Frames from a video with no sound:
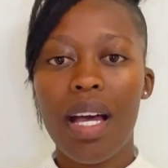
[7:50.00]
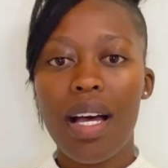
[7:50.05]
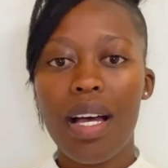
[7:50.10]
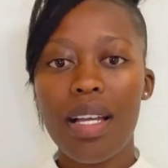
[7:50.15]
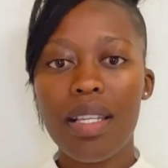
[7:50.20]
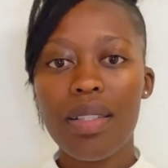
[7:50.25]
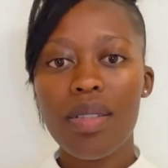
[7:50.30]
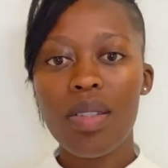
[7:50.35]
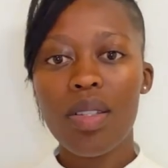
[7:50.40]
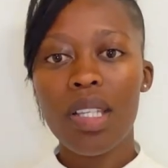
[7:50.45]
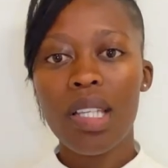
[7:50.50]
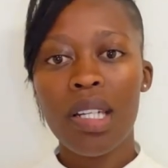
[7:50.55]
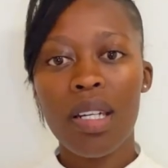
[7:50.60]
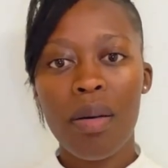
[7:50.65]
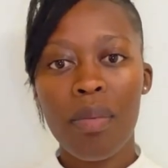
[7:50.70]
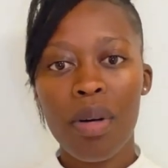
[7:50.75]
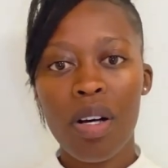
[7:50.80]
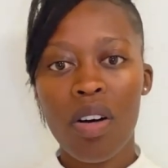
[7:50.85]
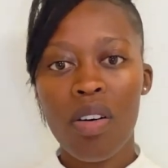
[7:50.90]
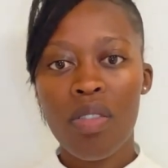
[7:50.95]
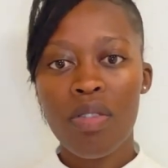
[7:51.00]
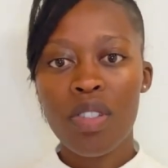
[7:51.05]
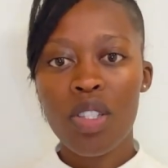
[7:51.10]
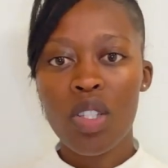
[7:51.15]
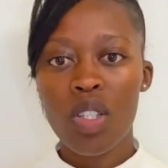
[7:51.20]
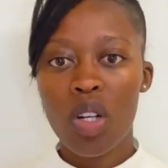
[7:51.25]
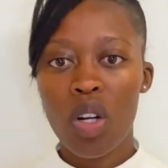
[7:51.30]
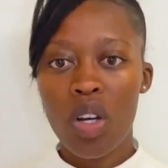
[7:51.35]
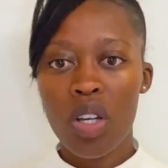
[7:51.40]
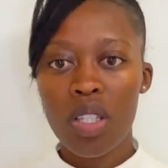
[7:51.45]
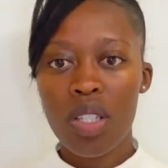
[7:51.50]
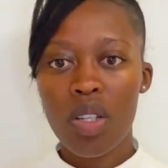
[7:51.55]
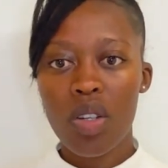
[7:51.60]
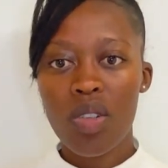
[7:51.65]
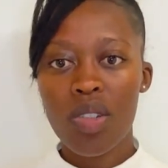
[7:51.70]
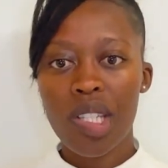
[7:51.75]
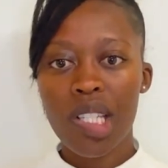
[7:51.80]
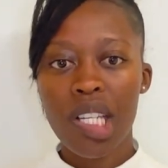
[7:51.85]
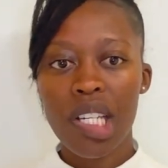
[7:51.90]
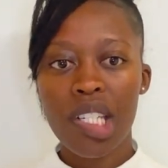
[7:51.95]
As to the number of slots or
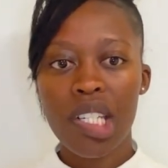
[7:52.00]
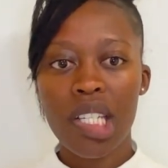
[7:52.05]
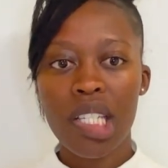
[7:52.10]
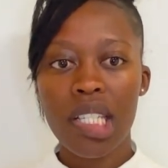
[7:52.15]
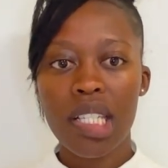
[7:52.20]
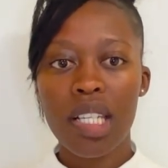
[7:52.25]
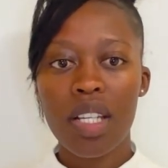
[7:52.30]
sessions